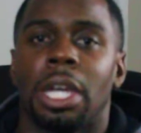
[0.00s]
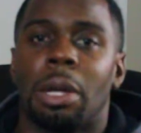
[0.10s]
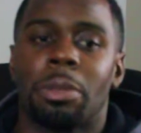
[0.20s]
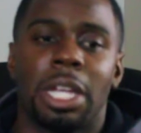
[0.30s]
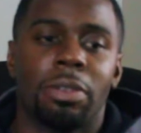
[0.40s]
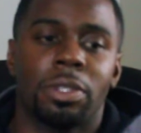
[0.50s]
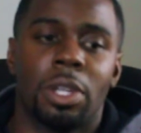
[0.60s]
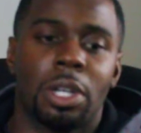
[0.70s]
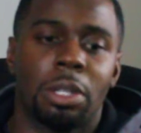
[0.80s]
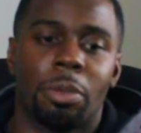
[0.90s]
I'm not even
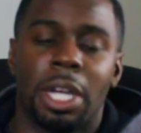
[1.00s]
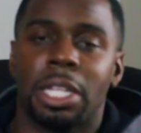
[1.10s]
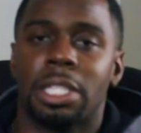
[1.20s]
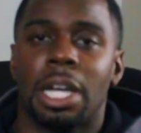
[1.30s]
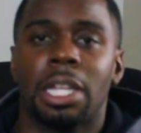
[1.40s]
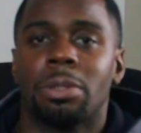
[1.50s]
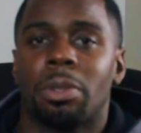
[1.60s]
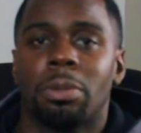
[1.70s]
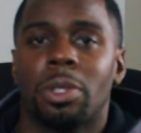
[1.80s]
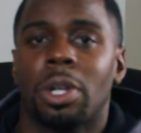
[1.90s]
talking about exotics,
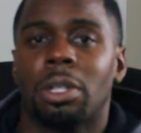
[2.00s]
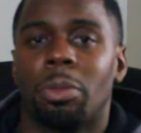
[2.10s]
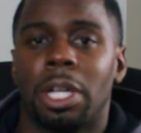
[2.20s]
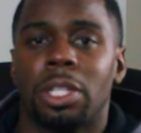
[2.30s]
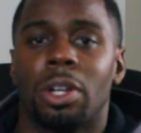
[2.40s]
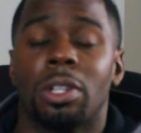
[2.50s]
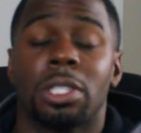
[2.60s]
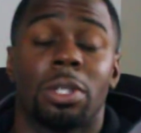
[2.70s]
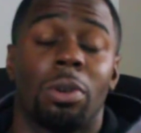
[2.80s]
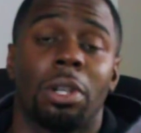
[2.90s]
but I'm talking about dogs
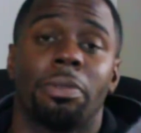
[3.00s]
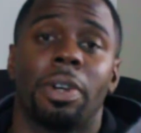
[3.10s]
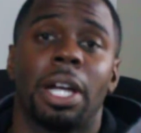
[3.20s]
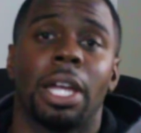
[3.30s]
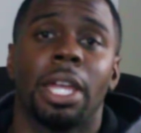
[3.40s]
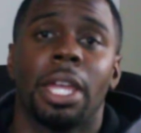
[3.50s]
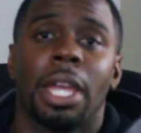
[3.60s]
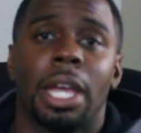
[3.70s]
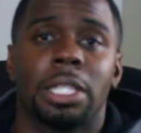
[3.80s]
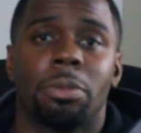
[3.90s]
that qualify
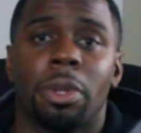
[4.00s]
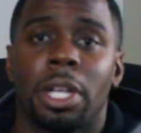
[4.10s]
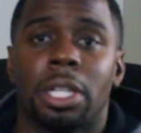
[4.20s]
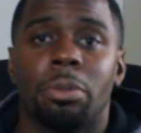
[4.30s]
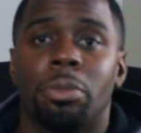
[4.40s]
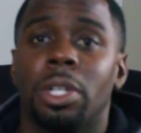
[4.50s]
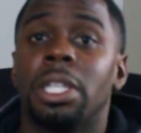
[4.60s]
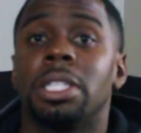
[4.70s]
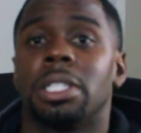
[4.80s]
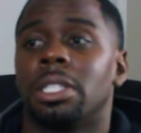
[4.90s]
as American
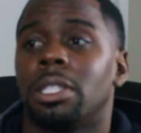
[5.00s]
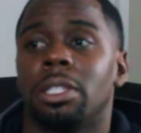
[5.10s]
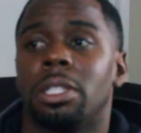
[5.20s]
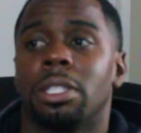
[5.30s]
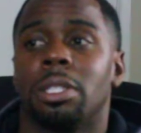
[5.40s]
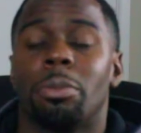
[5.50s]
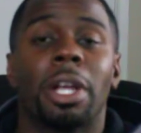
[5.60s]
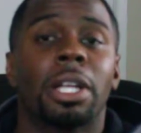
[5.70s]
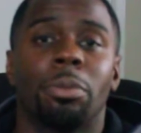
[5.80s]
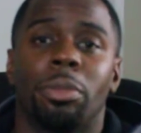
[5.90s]
bullies. The
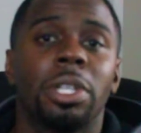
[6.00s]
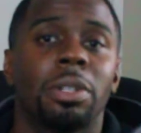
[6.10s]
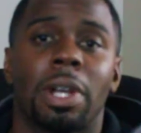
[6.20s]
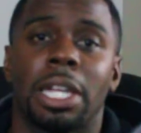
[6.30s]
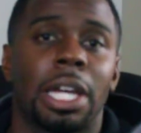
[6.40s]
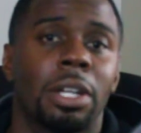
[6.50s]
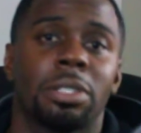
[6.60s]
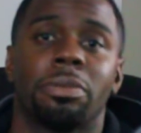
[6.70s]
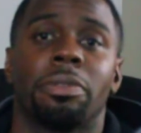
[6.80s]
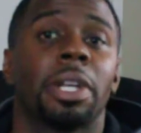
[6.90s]
American bully right now is
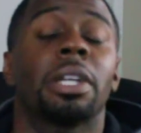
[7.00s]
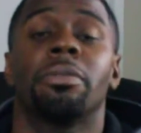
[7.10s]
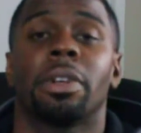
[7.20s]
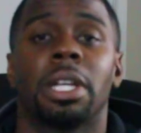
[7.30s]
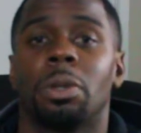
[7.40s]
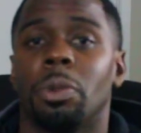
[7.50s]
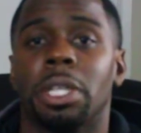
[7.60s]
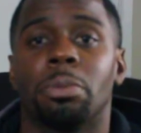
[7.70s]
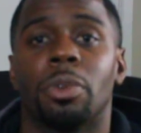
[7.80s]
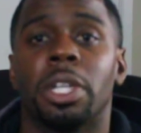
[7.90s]
a very, very
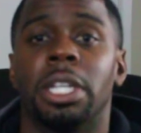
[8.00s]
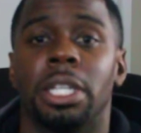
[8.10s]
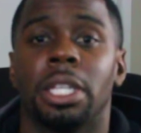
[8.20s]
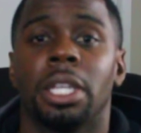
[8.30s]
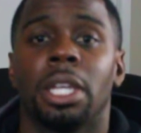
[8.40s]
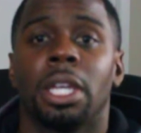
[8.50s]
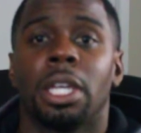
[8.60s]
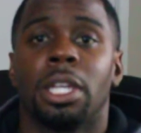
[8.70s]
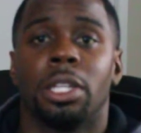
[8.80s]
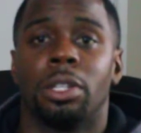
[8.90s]
weak breed.
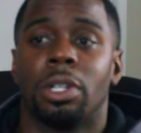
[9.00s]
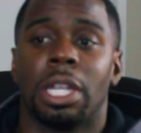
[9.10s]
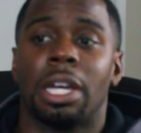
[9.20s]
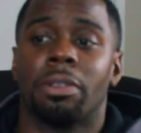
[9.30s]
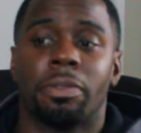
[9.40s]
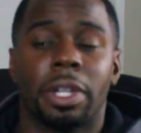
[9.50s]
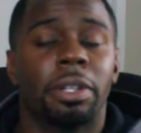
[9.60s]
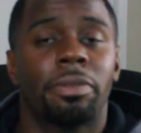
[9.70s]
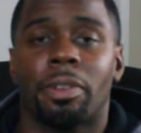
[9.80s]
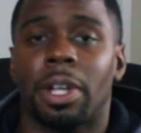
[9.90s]
You know, a lot of very
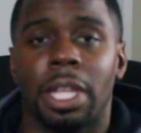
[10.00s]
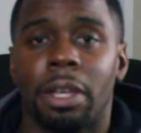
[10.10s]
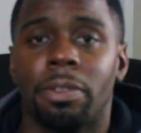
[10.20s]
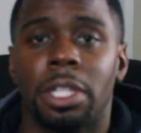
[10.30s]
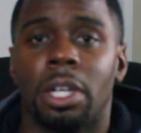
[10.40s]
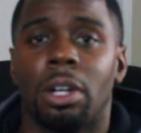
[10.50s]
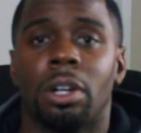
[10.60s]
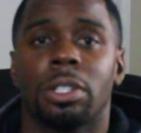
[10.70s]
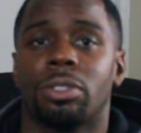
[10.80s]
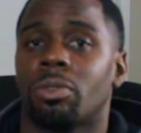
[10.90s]
front-heavy
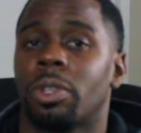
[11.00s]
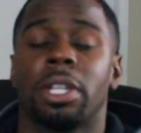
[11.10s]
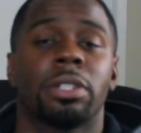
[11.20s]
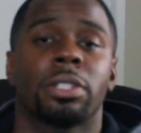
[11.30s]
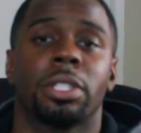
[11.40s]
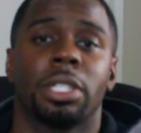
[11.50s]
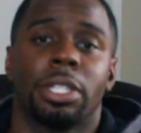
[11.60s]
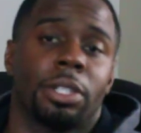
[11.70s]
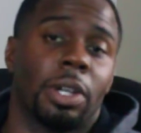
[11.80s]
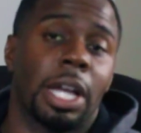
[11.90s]
dogs. The rears, you
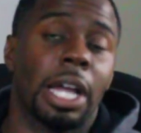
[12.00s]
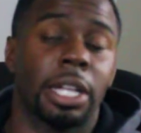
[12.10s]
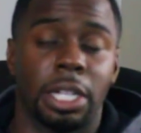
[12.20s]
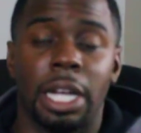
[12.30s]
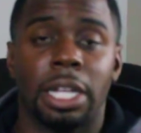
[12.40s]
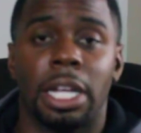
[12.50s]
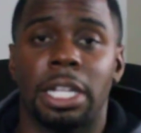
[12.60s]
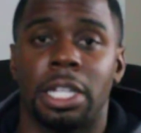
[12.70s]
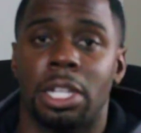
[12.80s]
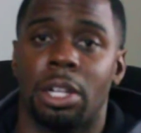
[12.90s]
know, I
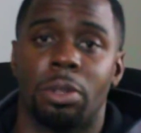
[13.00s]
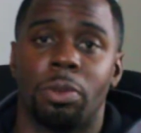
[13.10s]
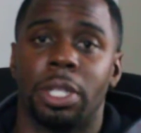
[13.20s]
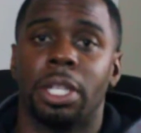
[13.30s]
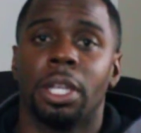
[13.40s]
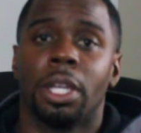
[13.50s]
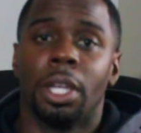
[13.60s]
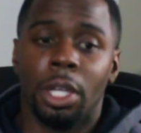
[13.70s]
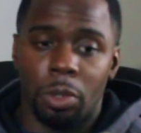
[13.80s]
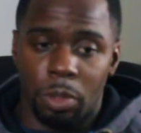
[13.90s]
concur with
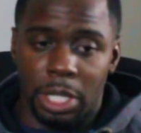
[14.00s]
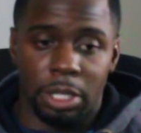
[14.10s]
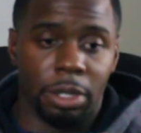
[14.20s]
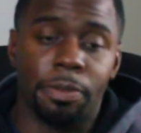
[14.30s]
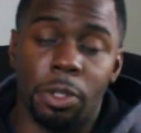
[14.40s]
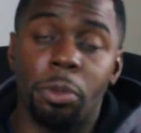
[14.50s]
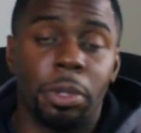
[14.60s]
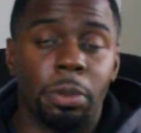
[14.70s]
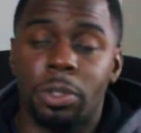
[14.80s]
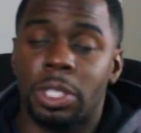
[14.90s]
what a few
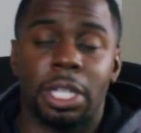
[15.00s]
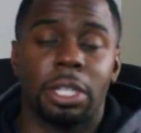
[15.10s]
people say.